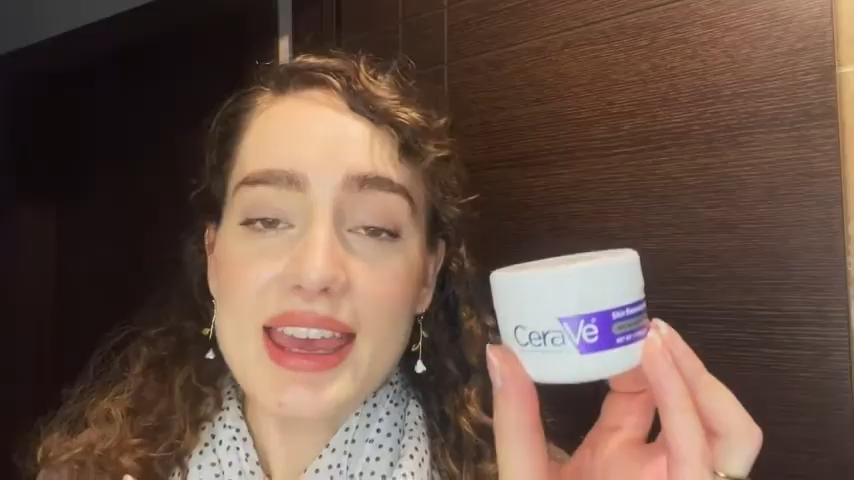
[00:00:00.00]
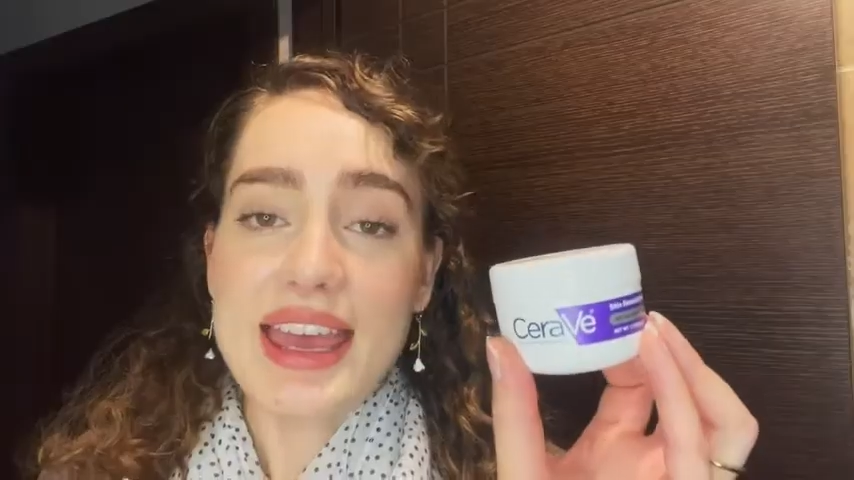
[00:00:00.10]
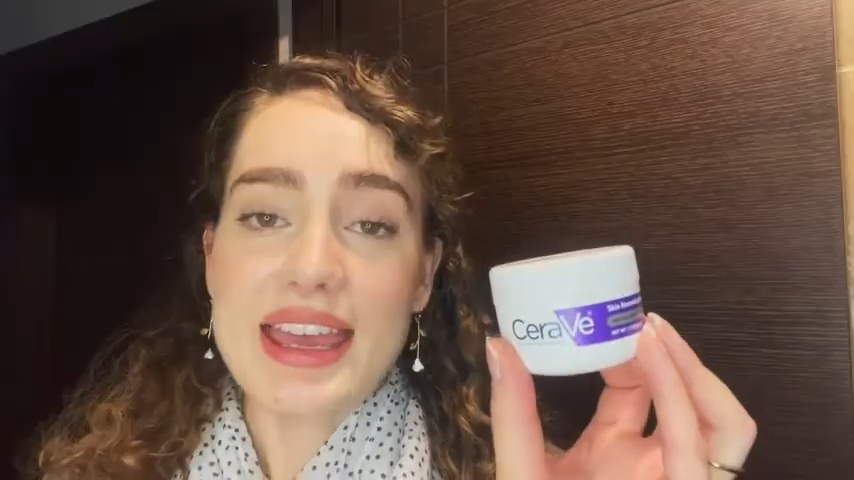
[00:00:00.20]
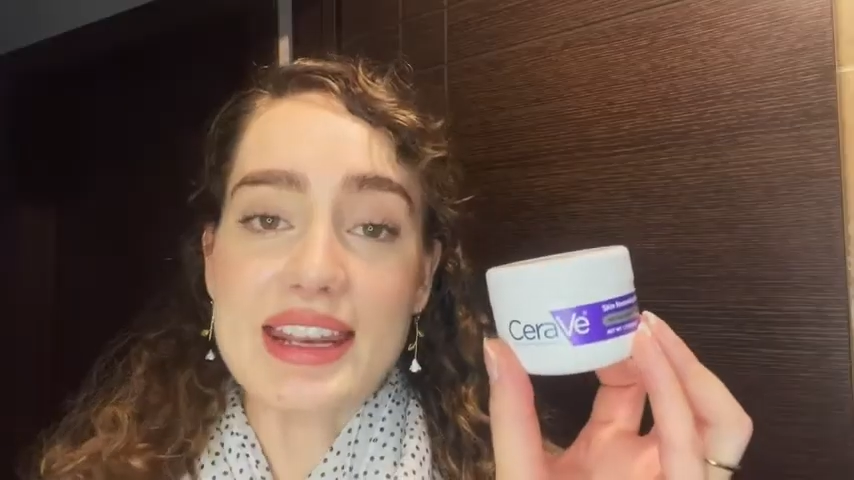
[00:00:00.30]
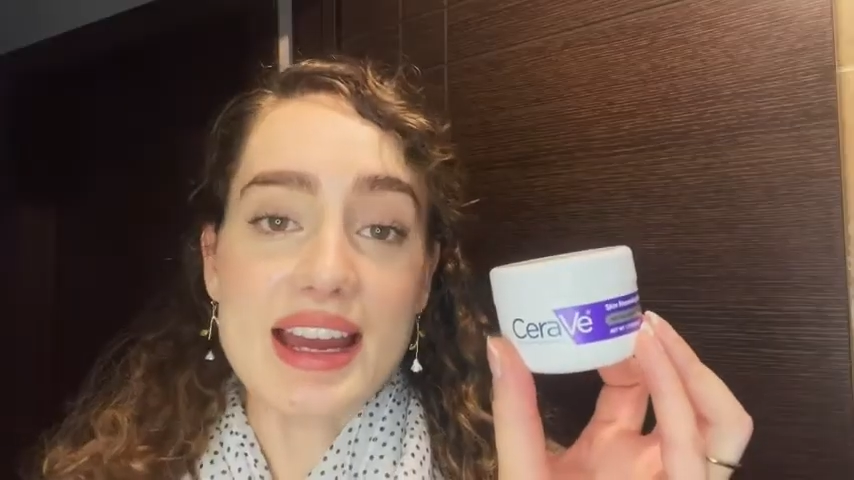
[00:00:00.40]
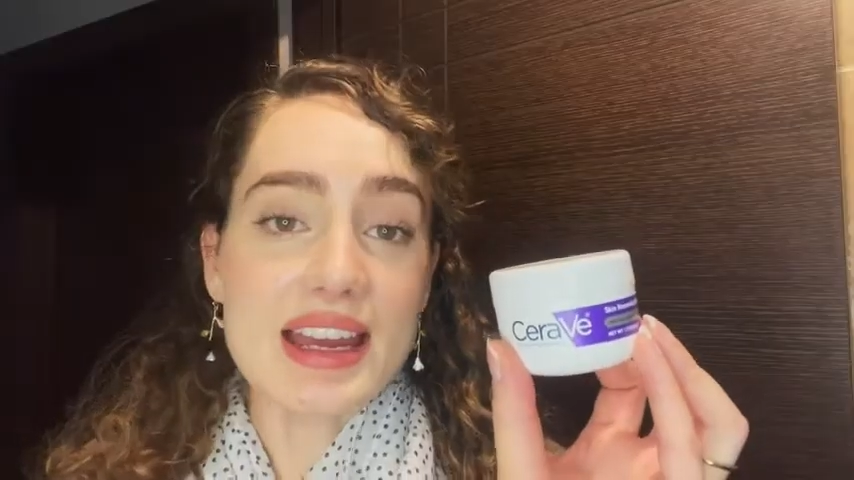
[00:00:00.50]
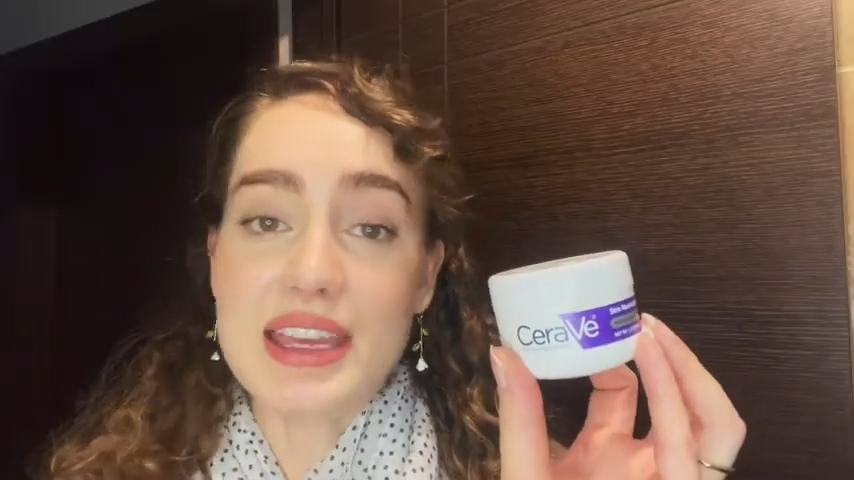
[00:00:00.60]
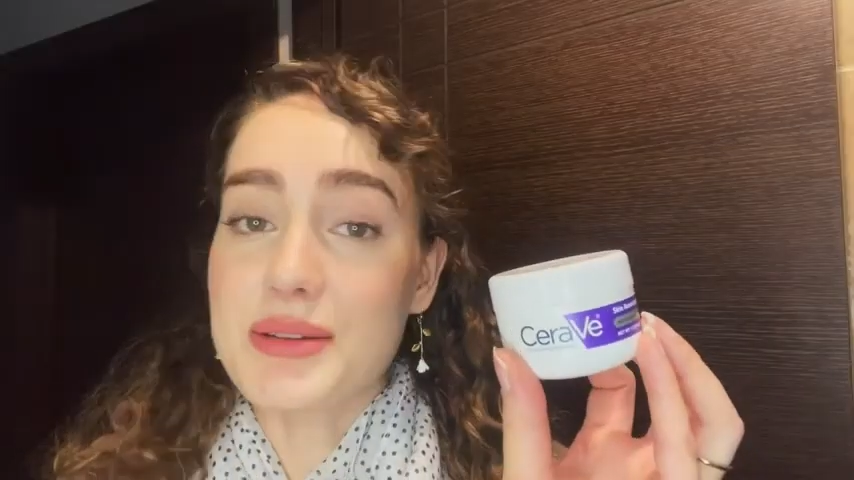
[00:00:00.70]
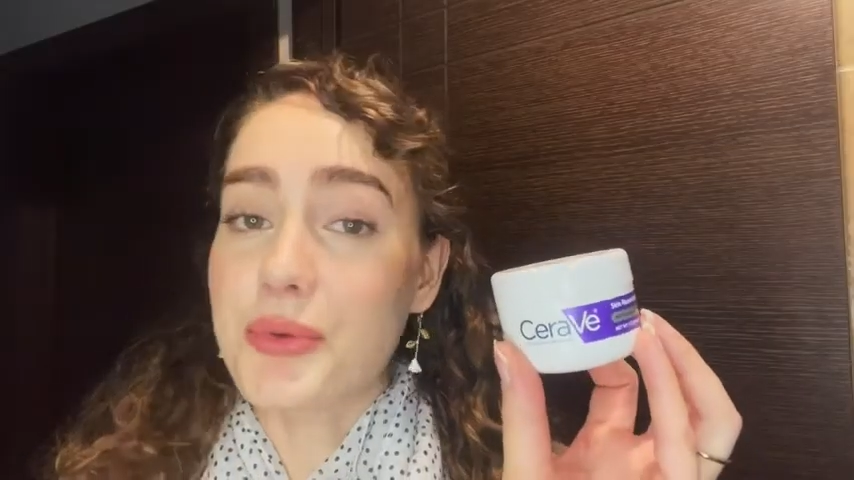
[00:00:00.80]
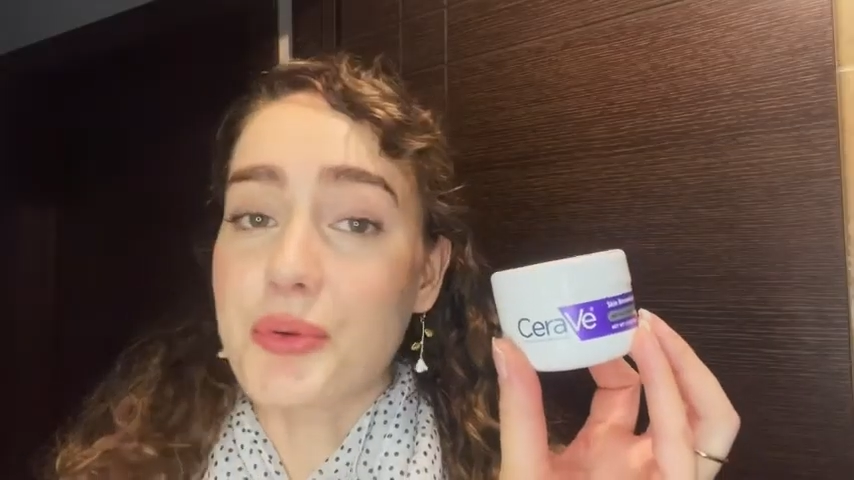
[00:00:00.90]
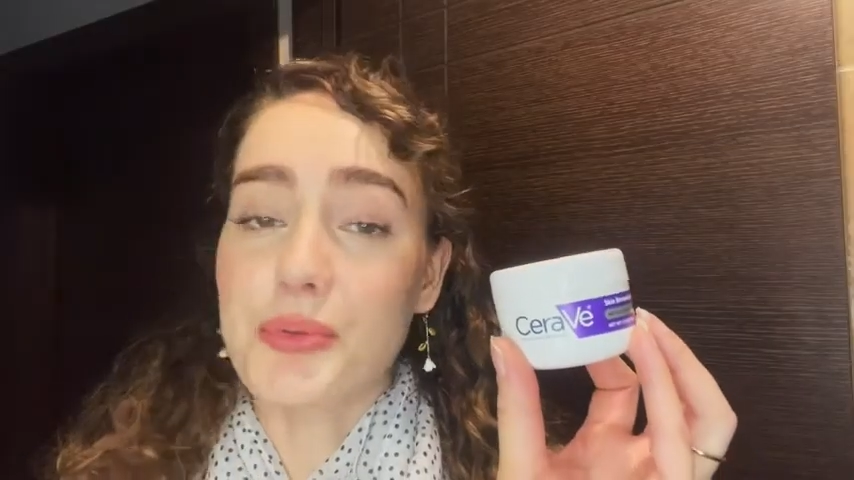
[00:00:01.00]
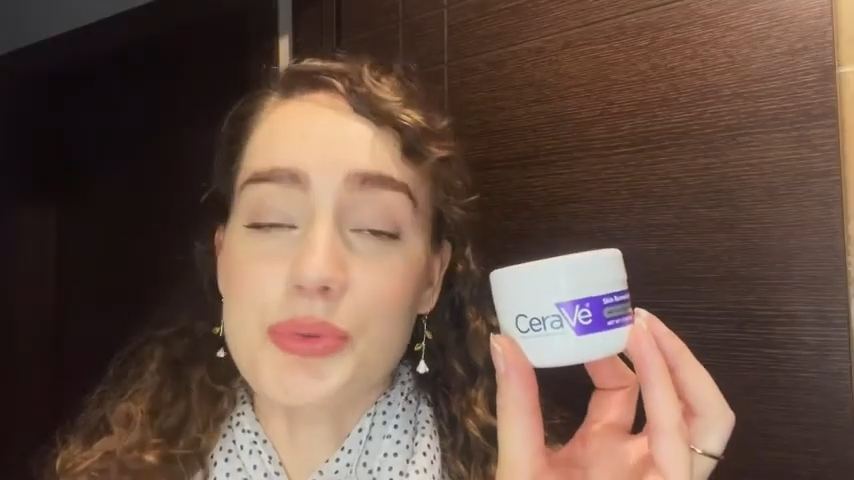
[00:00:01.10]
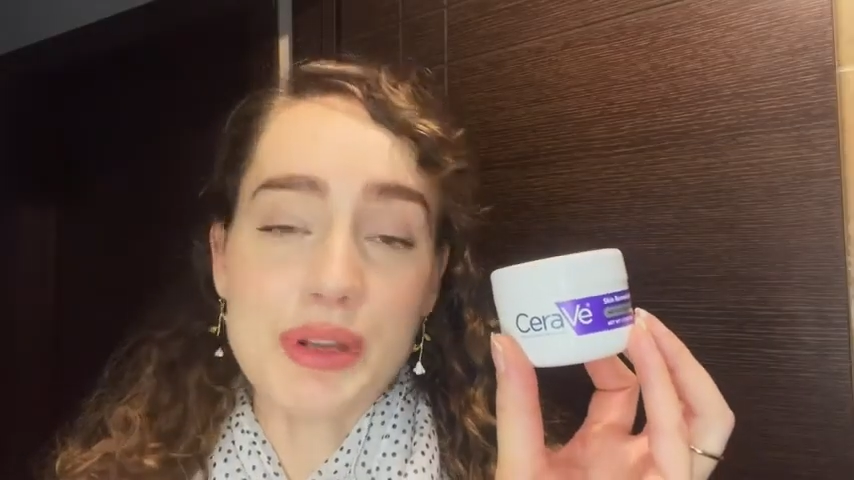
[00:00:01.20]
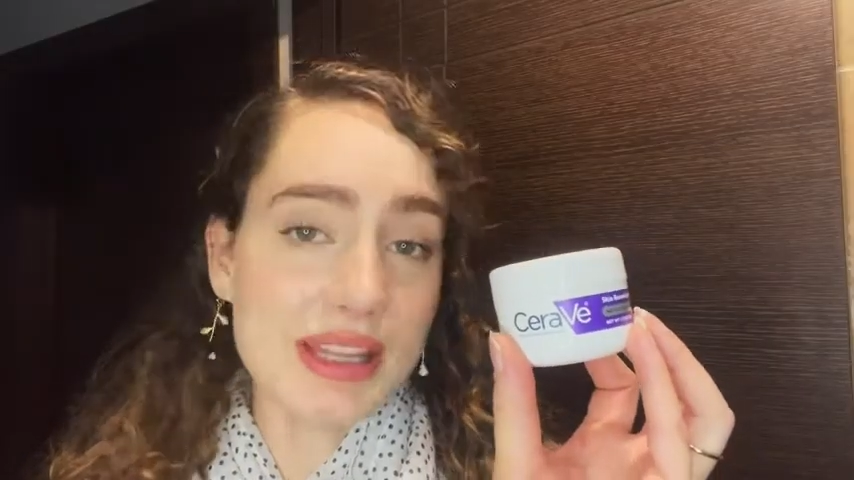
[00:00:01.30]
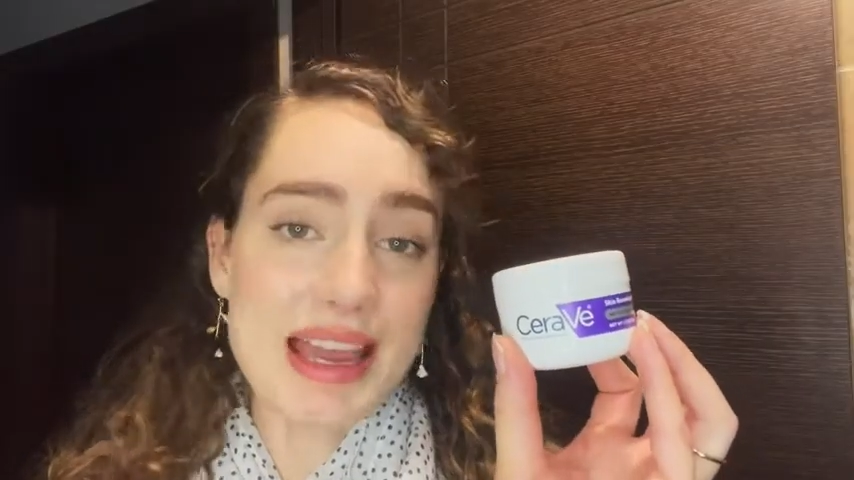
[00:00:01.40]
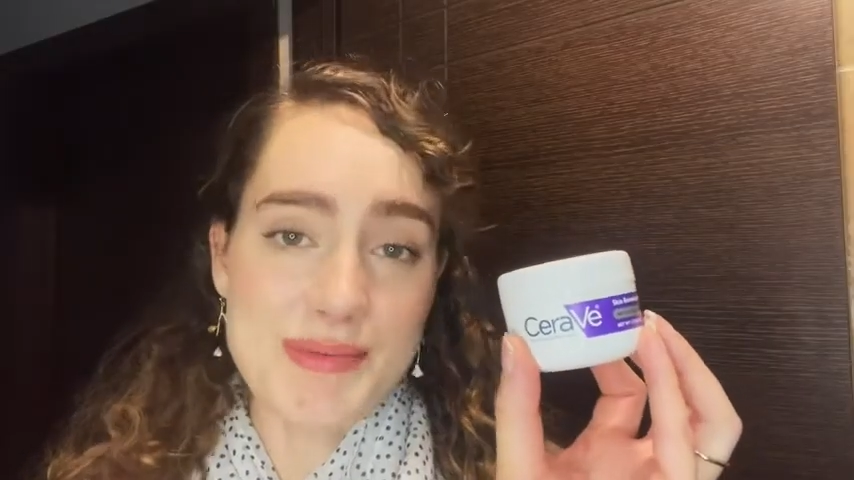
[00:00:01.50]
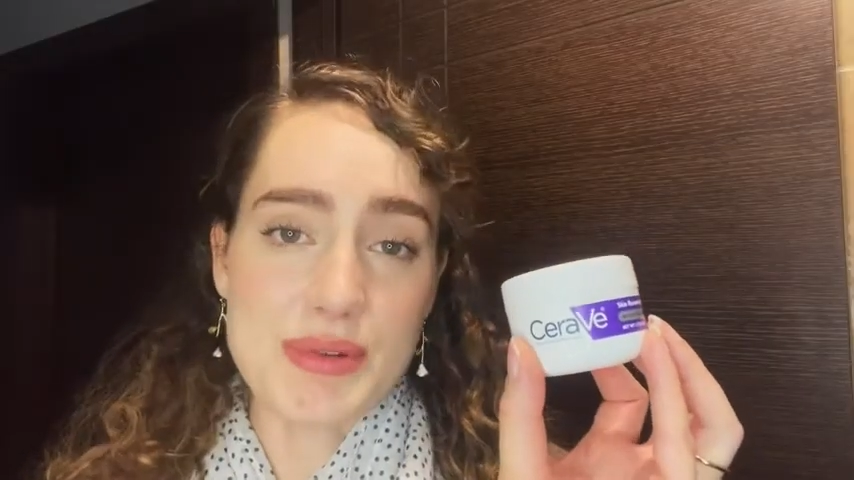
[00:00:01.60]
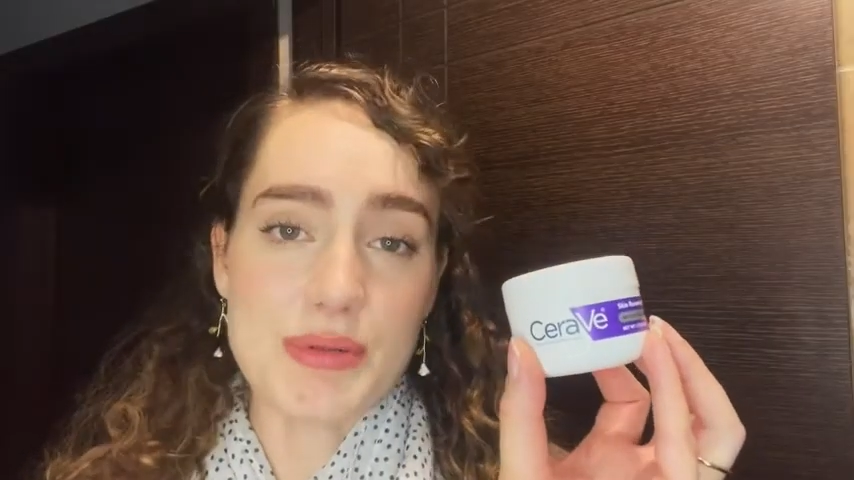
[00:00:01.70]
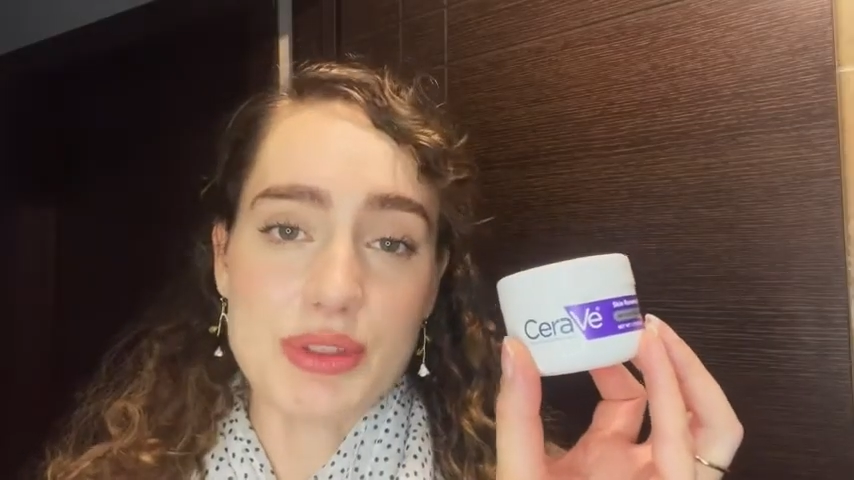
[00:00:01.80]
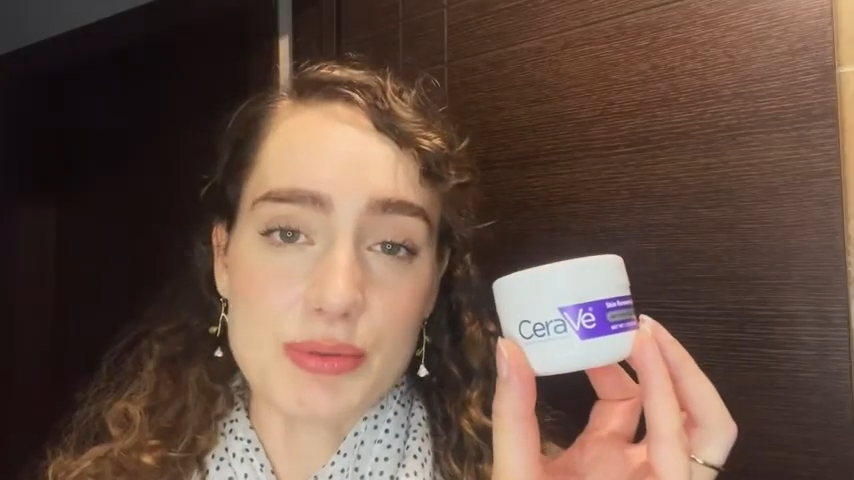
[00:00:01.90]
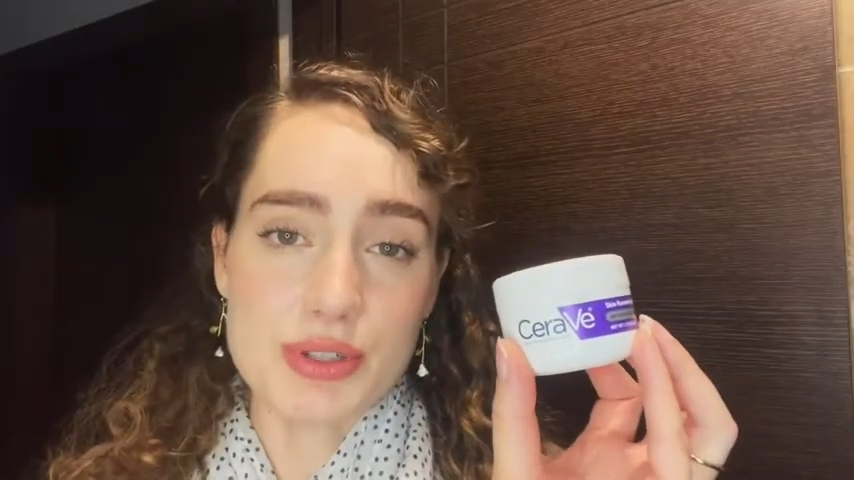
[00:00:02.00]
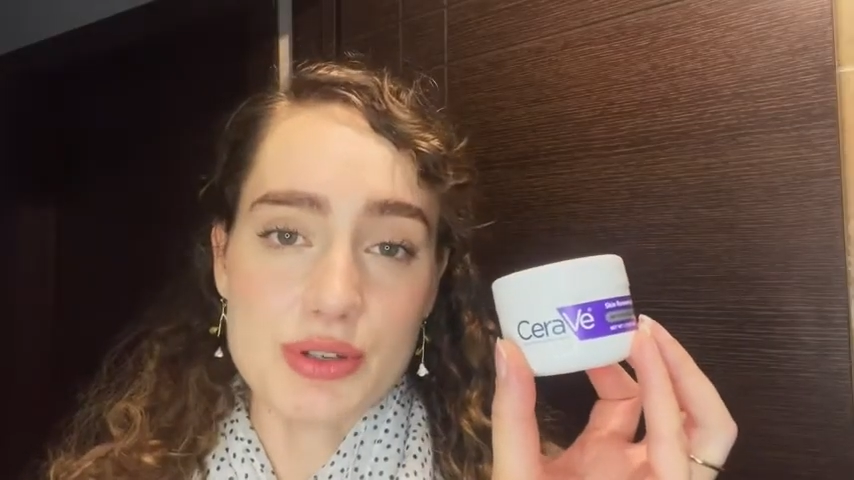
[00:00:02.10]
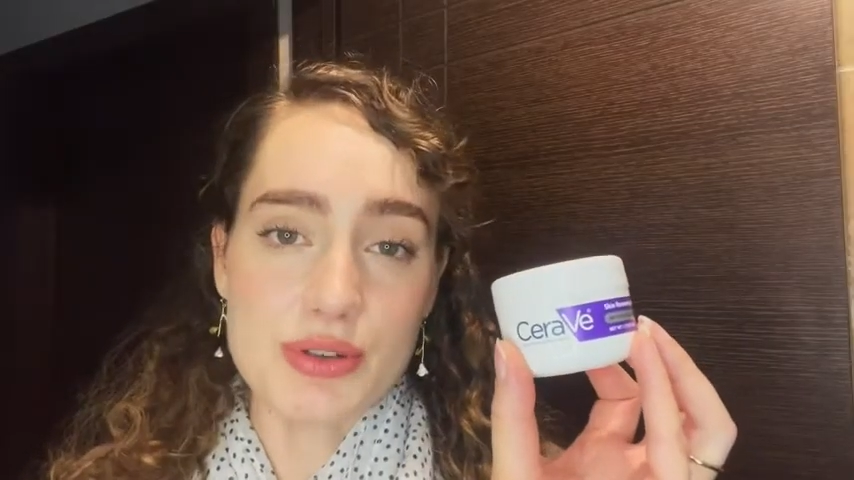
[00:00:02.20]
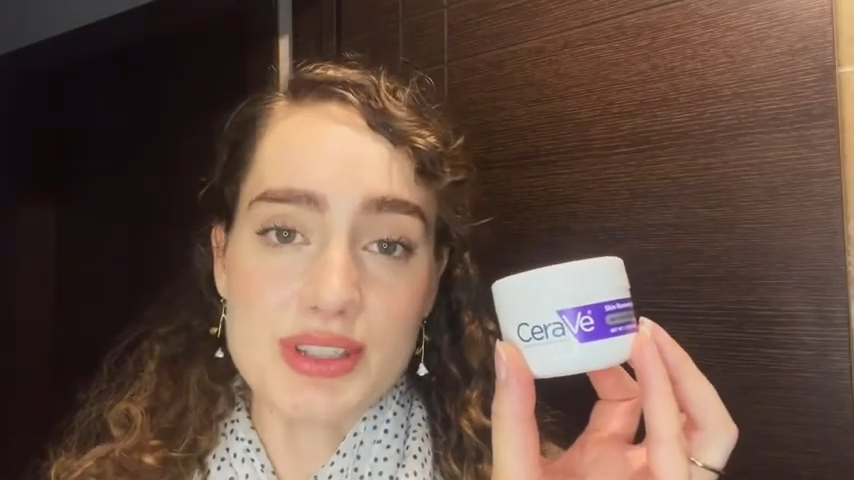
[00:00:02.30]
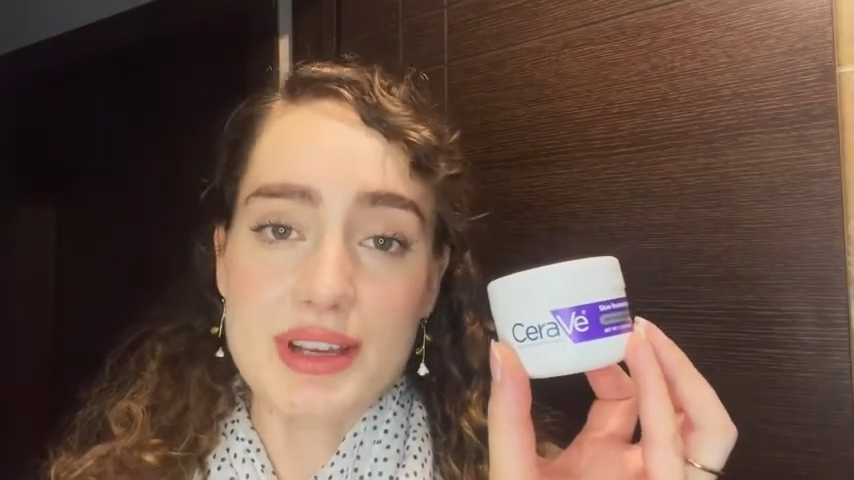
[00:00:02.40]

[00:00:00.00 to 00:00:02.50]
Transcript: and I am really happy with the results.